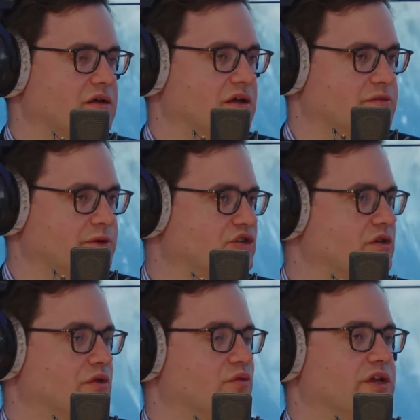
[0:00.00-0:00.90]
especially
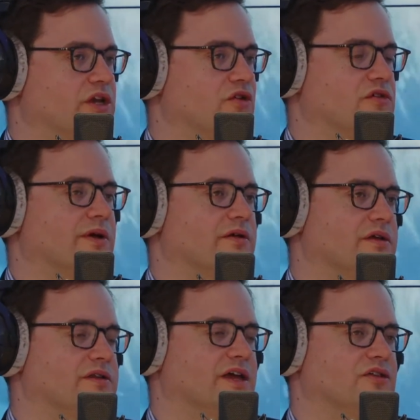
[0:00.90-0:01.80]
with what he knows about
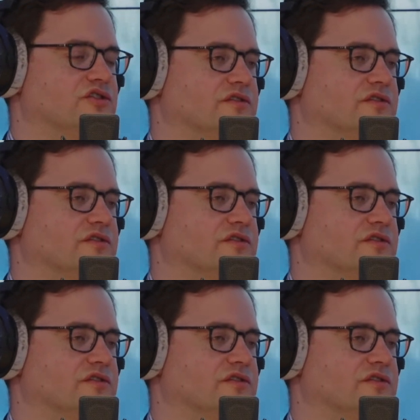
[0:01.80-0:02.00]
intelligence.